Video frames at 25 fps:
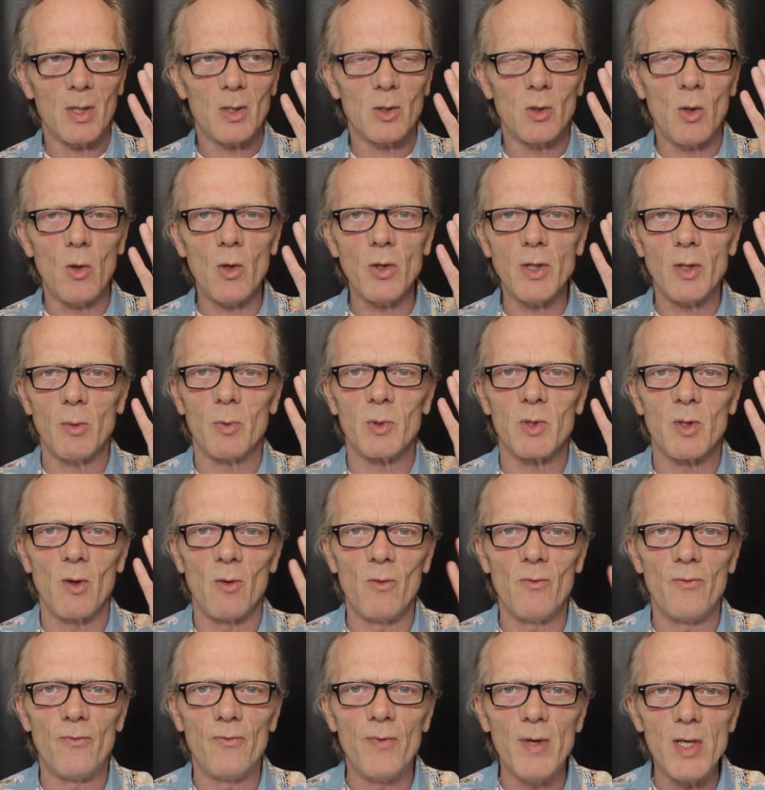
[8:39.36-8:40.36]
God, there was no
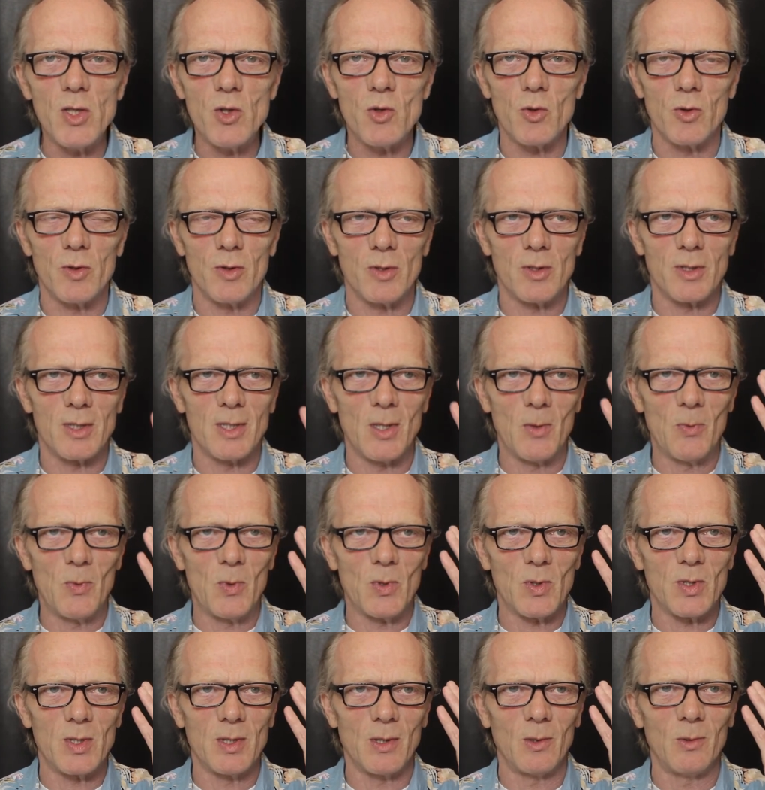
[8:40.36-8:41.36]
visions, there
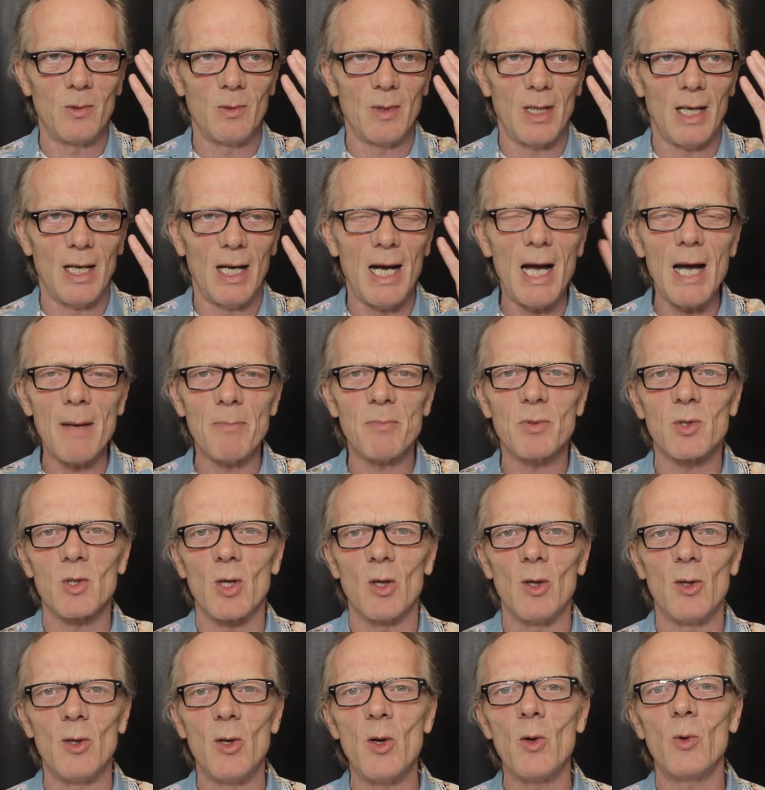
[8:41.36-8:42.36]
was no
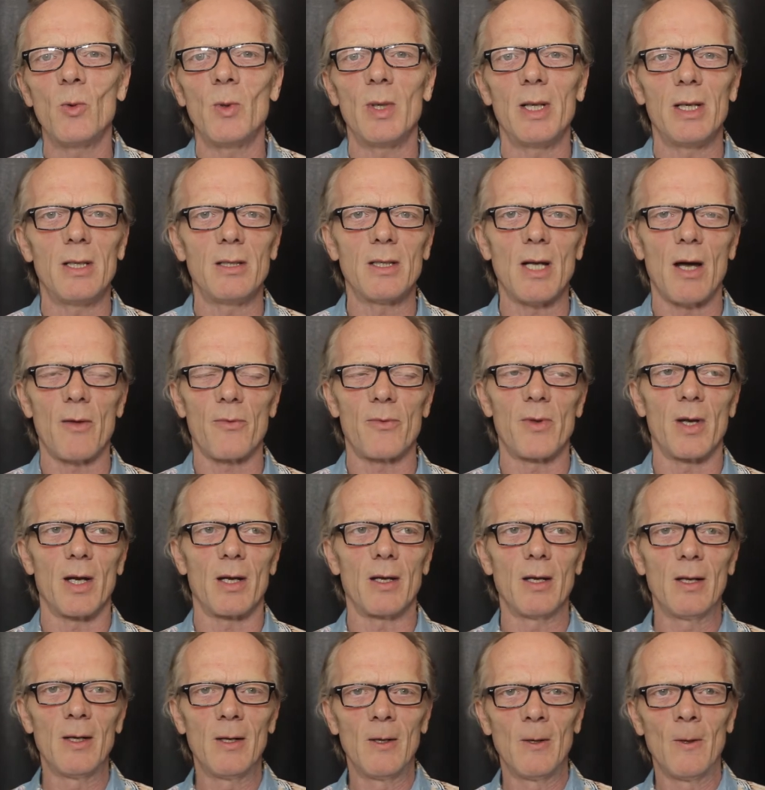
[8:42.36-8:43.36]
absolutely nothing.